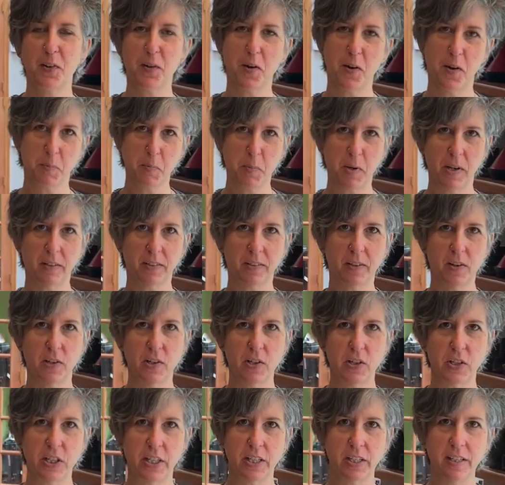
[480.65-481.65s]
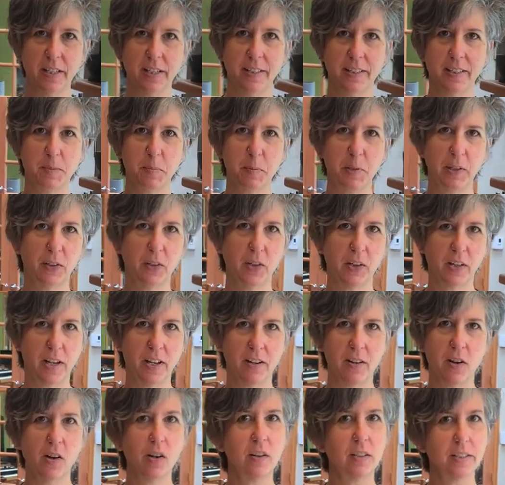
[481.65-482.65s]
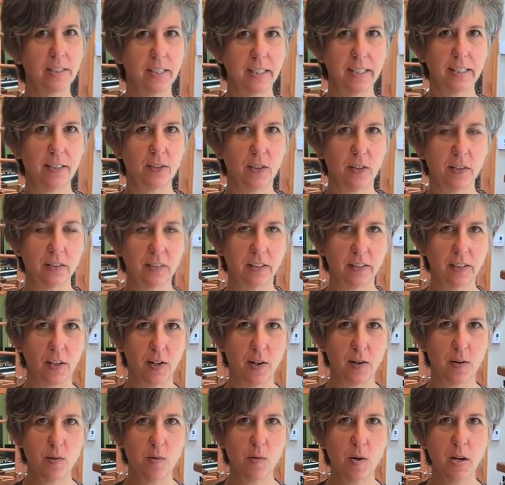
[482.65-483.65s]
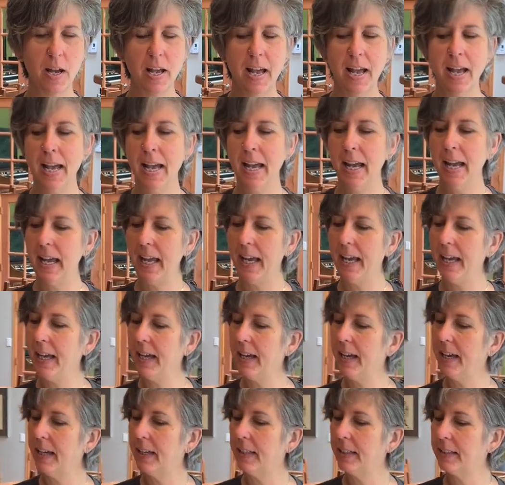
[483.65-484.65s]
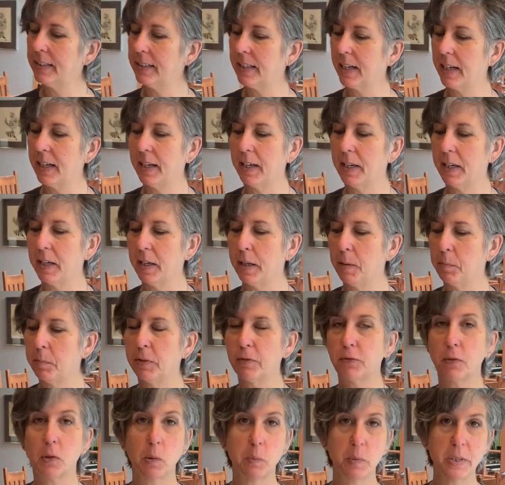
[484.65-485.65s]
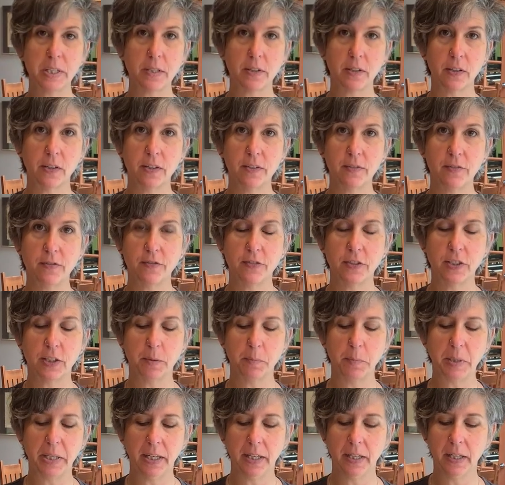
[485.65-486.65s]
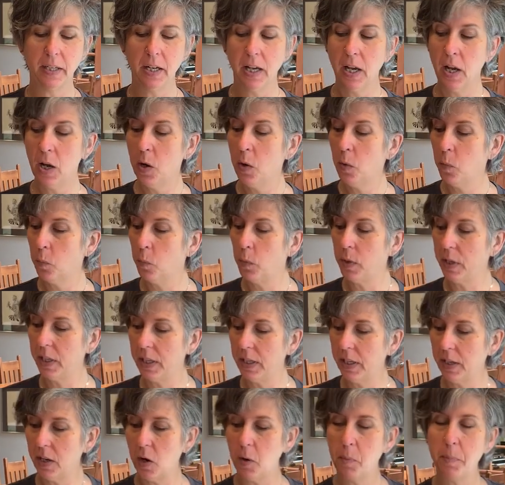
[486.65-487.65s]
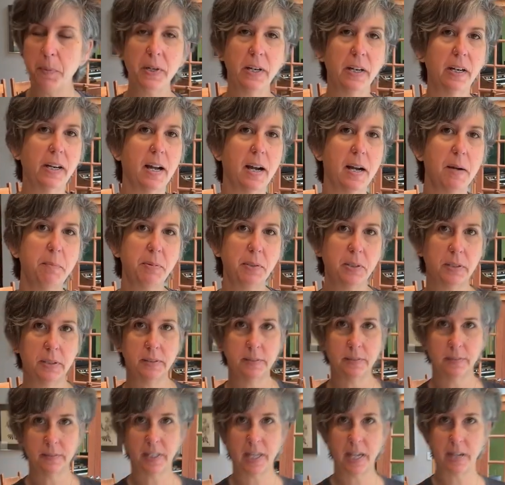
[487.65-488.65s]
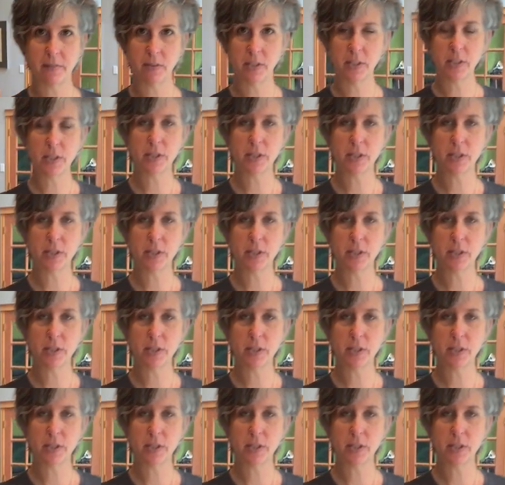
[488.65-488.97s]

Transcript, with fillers: crock pot congee. It's been cooking all night on low. And uh, before we started filming, we opened it up, gave it a